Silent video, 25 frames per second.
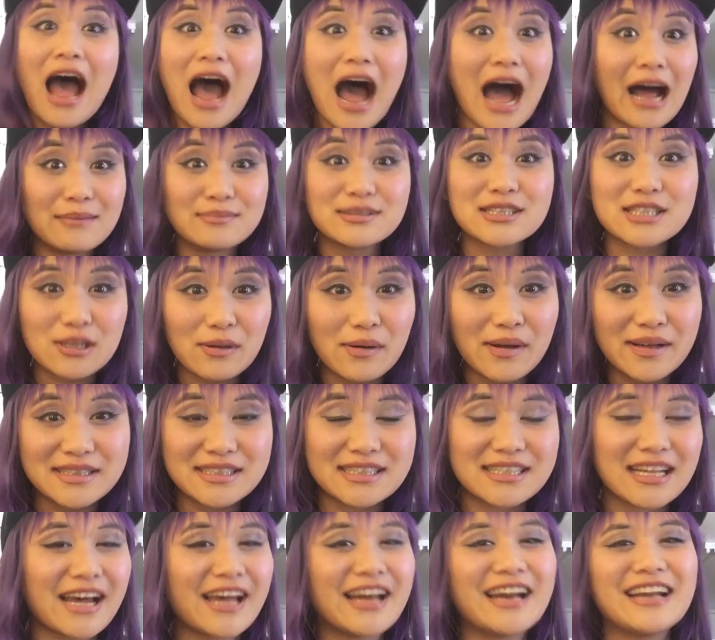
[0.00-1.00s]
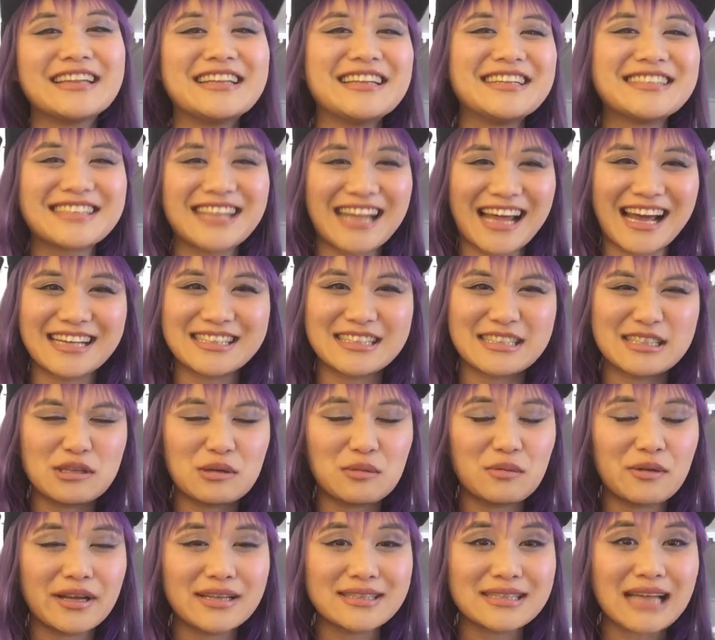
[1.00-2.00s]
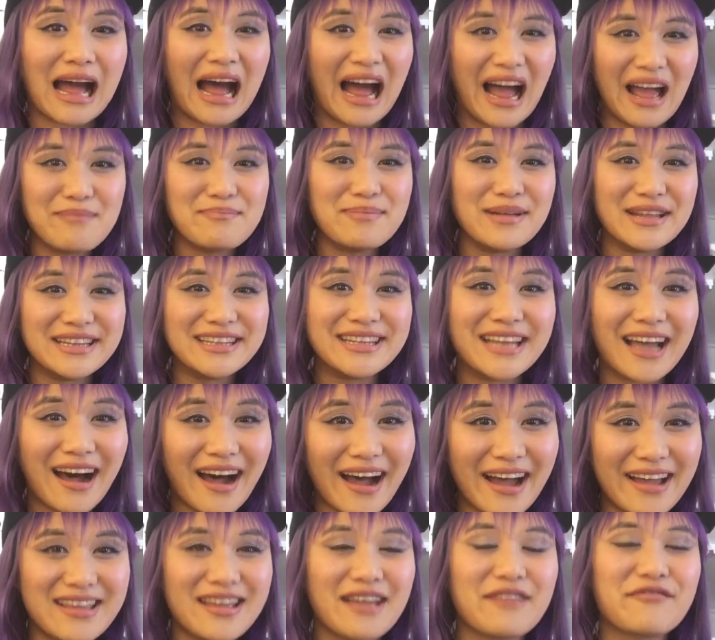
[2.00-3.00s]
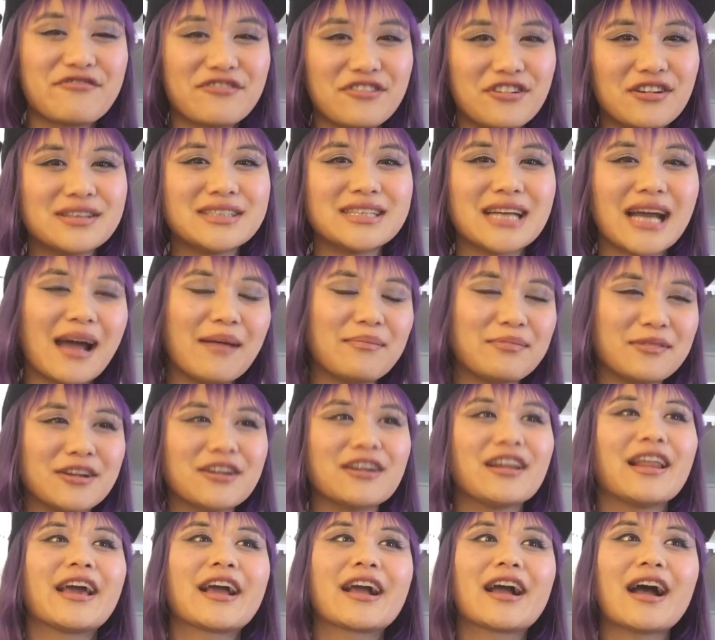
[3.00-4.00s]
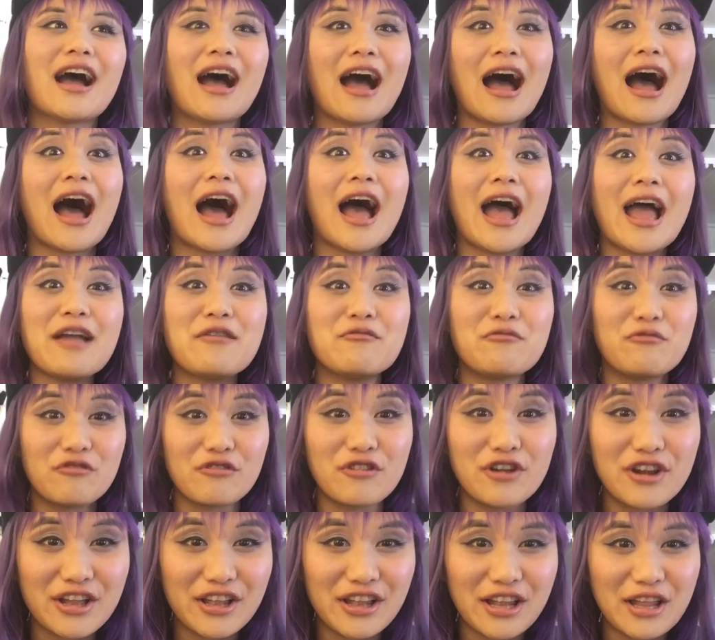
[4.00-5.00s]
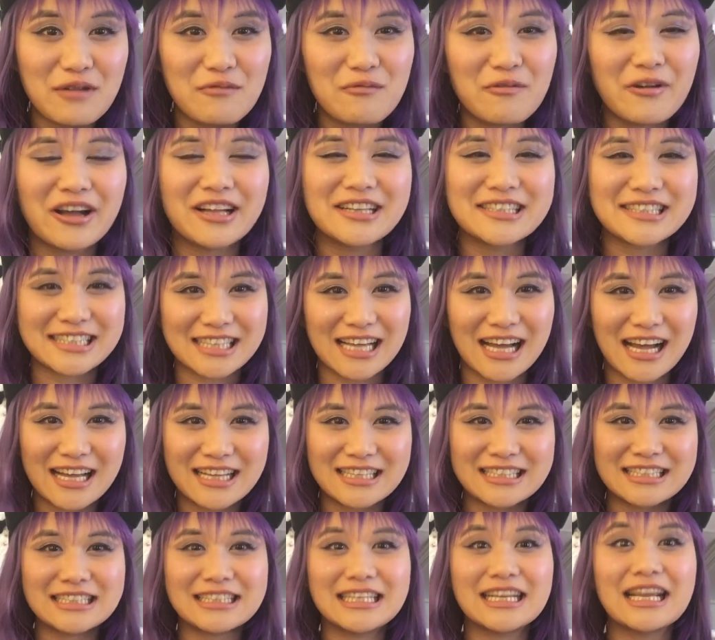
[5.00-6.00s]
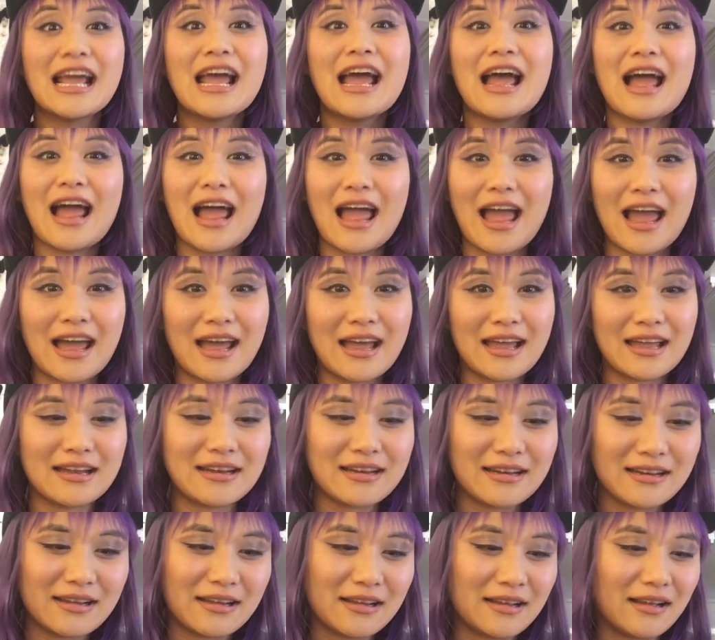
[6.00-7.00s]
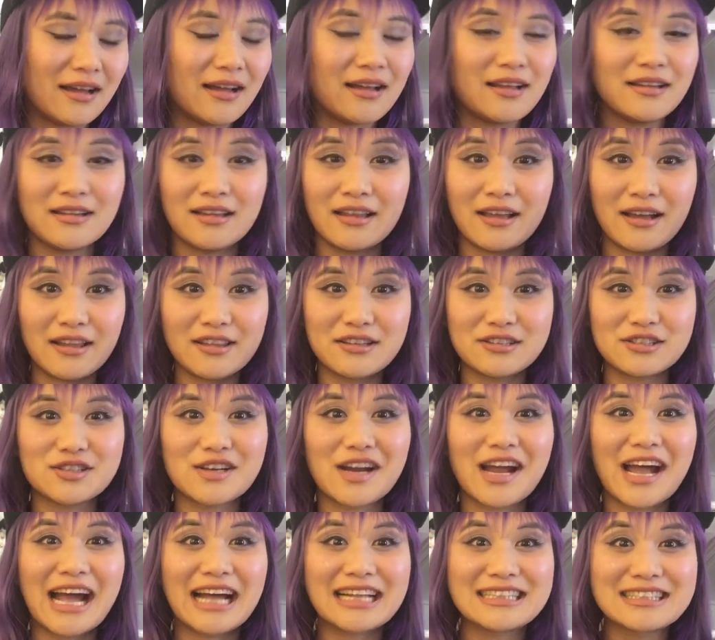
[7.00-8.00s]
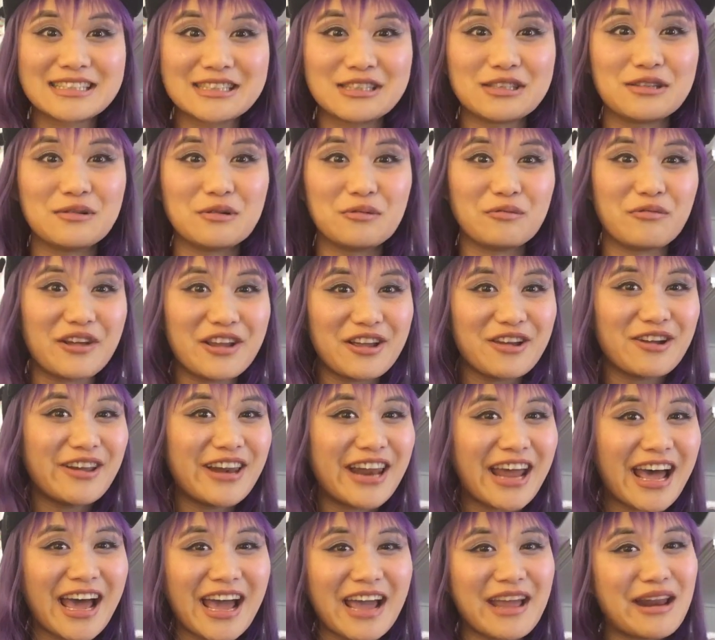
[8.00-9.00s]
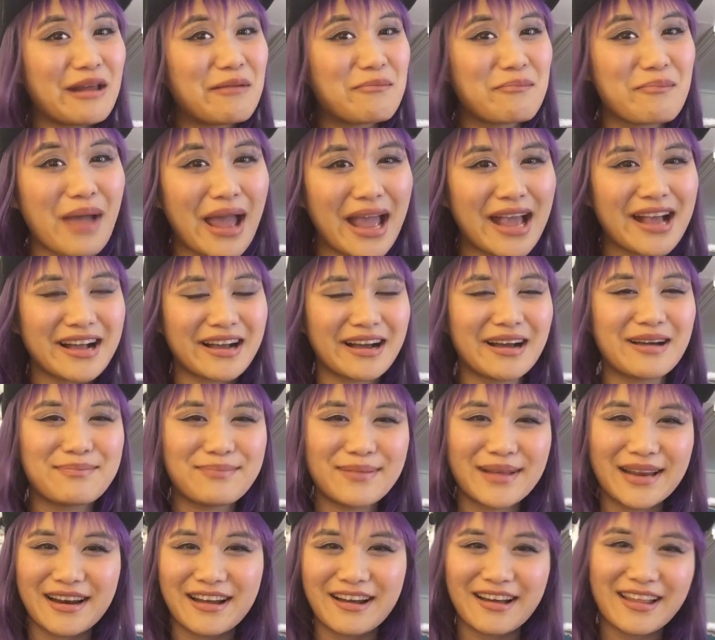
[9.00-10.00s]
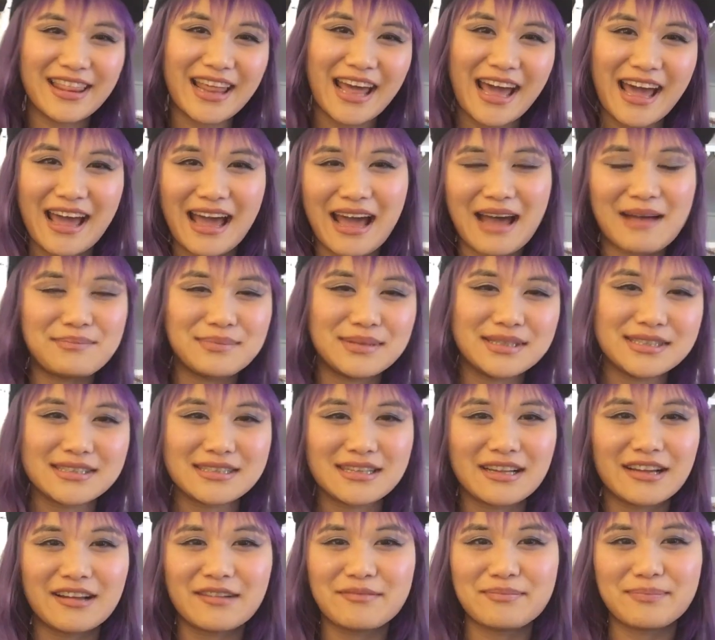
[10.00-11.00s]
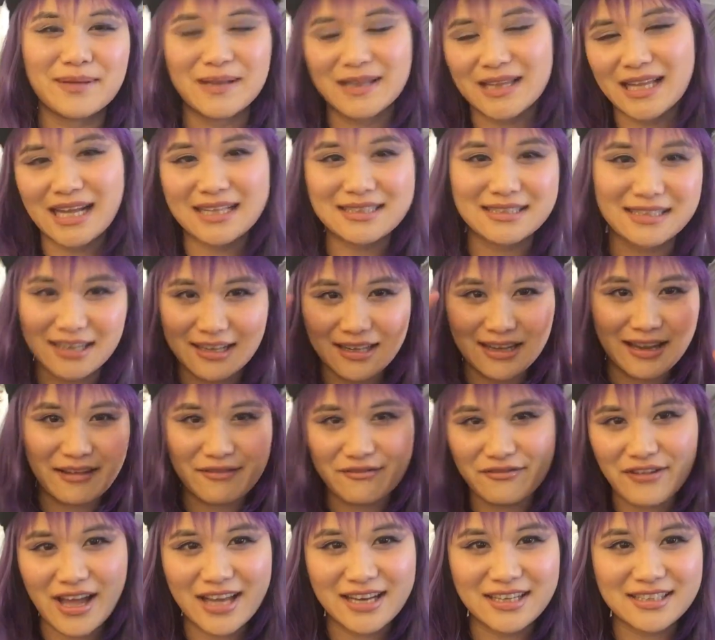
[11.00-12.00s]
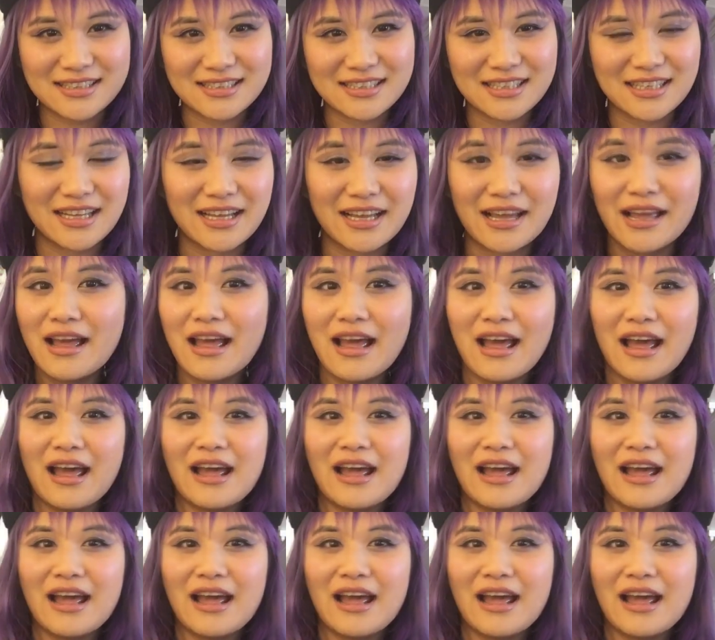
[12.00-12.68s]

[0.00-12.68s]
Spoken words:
I'm so excited. These last 2 weeks, I've been dying for a chapter. Like, I really want Sanji and the other Straw Hats to reunite and make up and all that happy stuff, but that's all like fantasy.